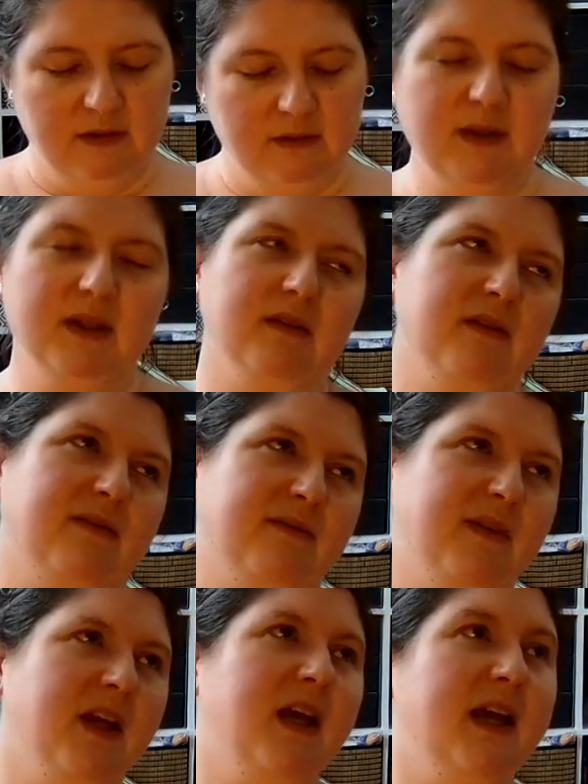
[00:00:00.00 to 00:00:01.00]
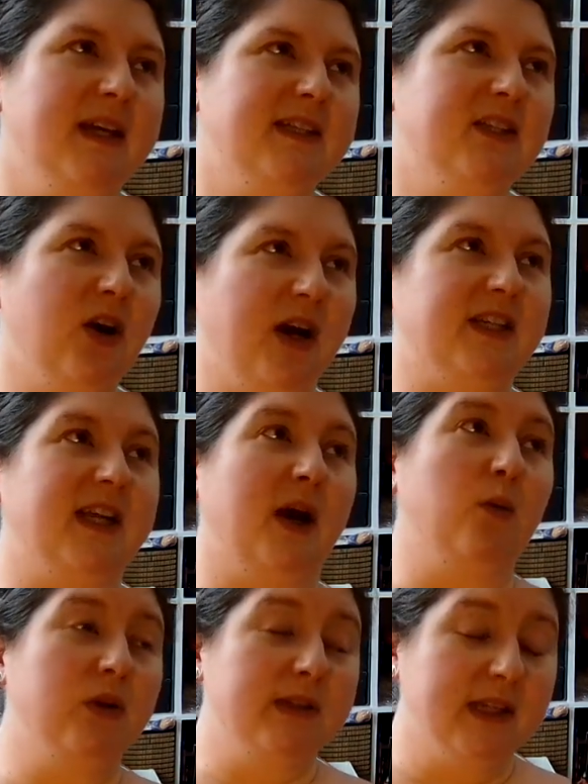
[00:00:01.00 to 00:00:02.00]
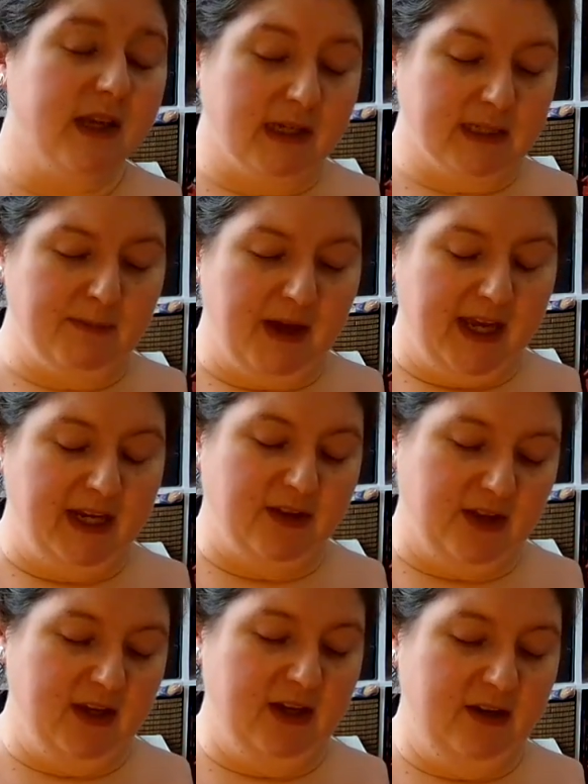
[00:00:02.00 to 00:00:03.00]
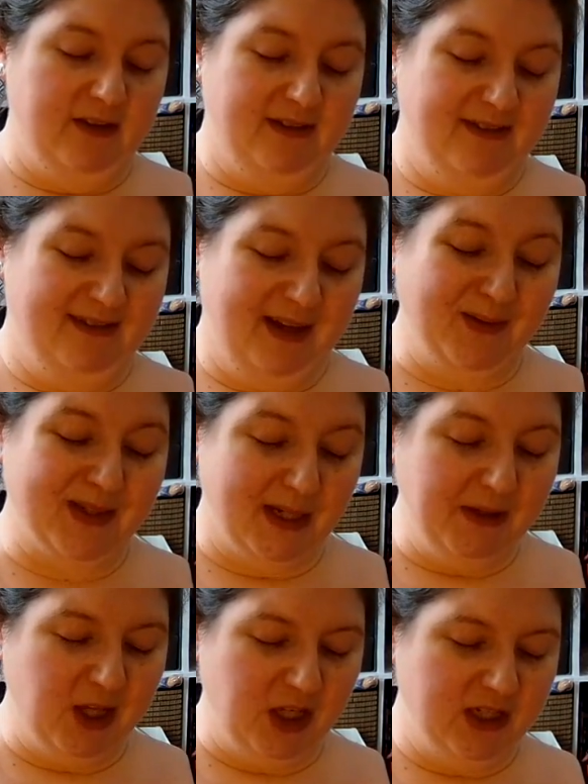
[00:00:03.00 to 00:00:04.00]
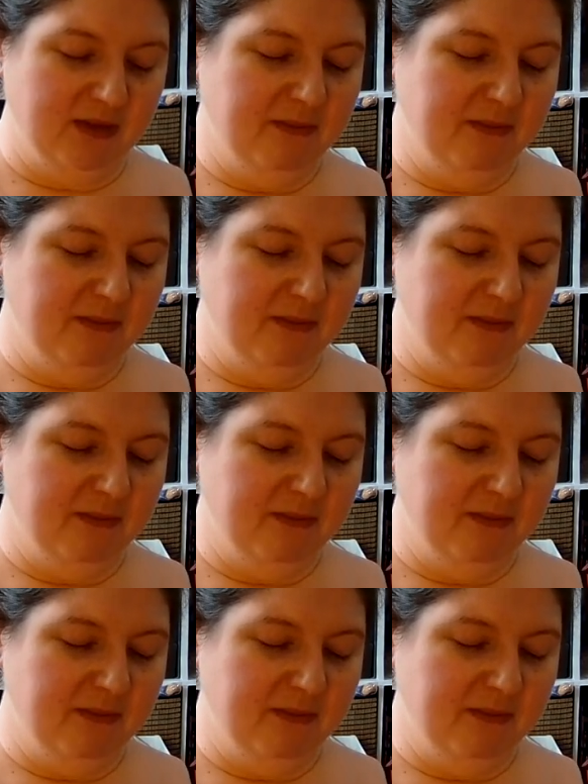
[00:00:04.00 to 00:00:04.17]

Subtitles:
course, not actually, I wasn't going to buy any other yarn. That was going to be good.